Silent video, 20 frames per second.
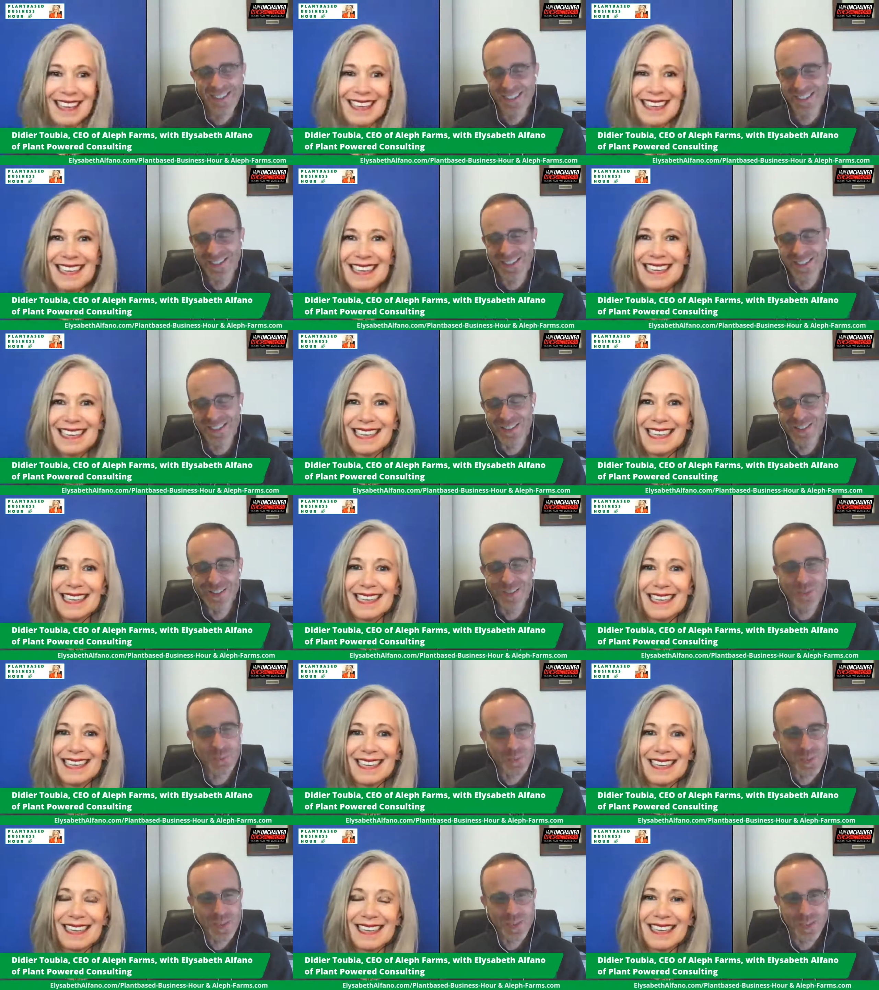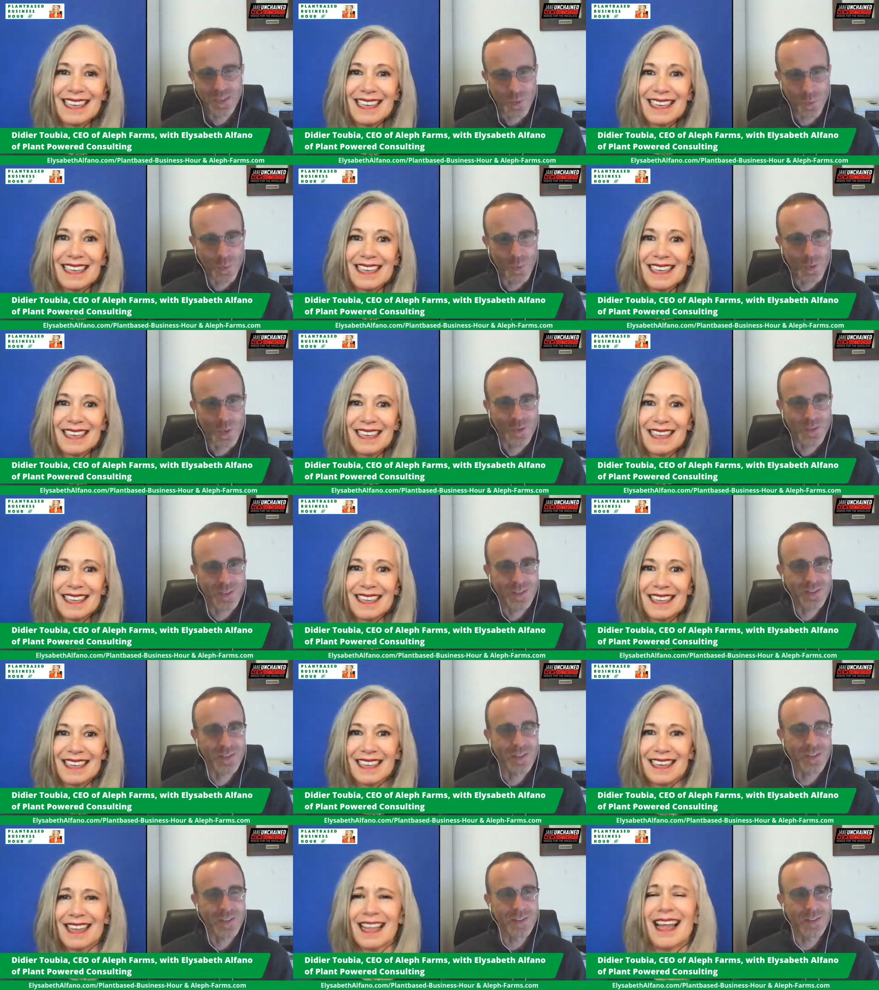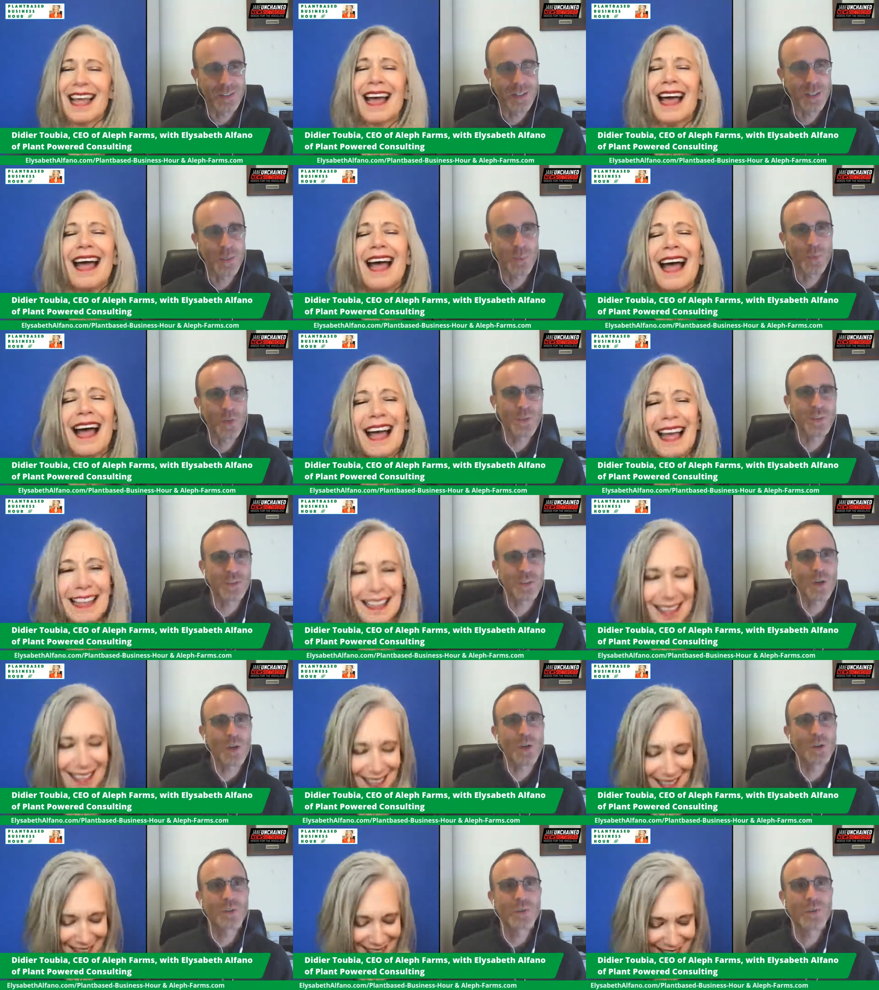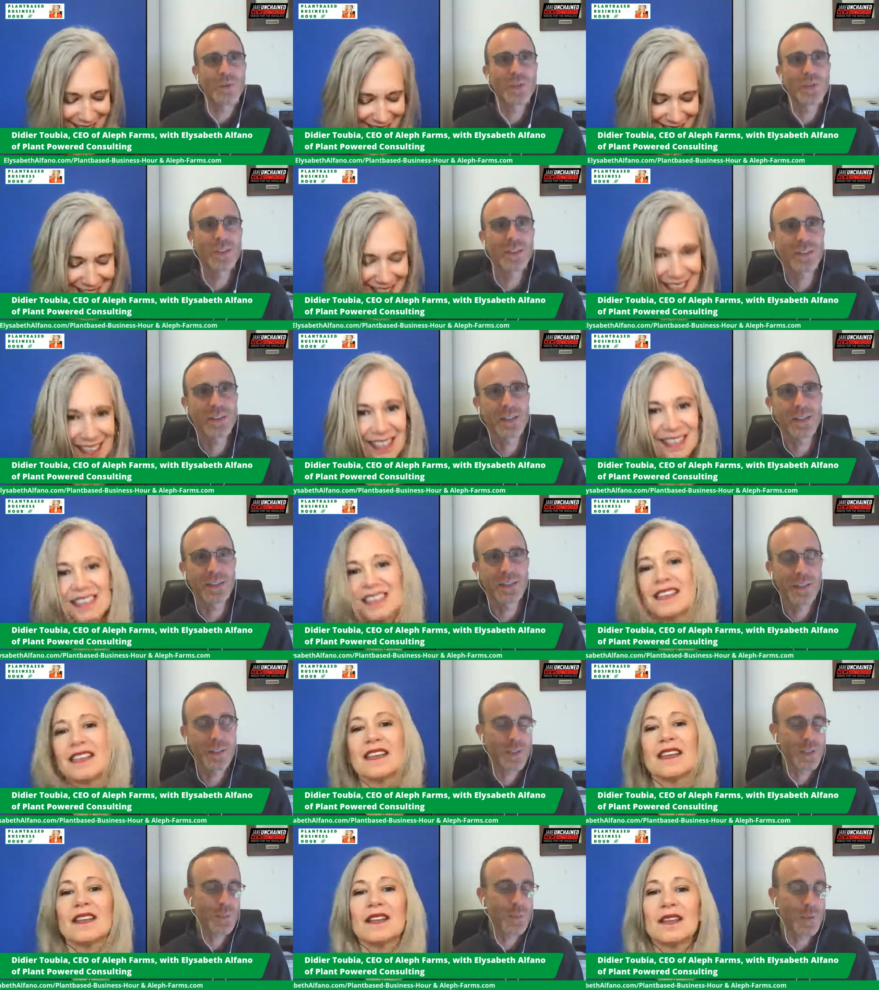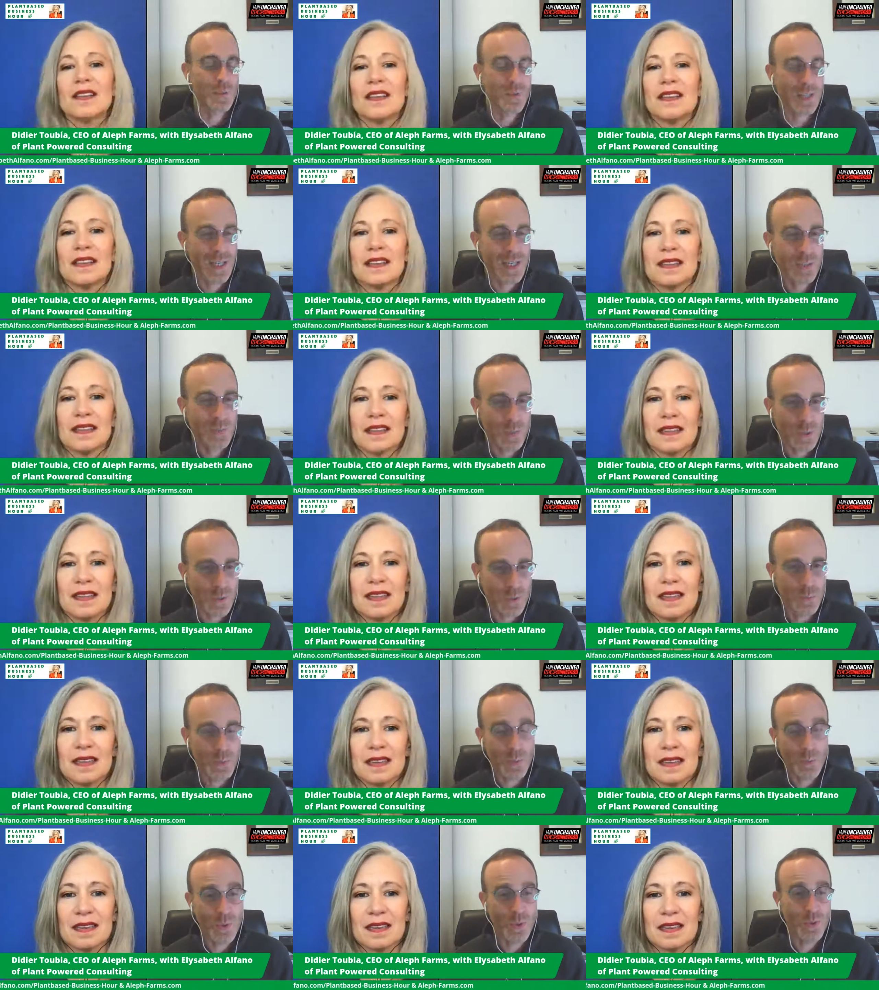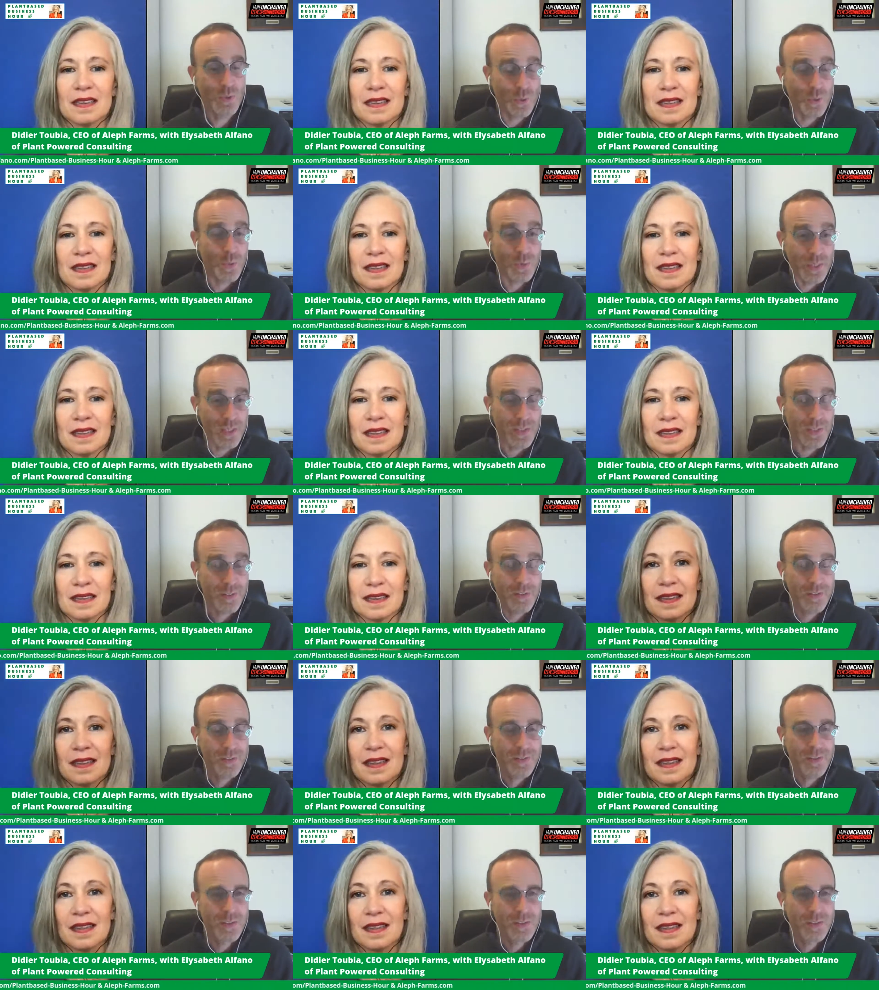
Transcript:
Speaker 1: it, it, just missing the point. The, the real point is how to feed uh, 7.8 billion people today.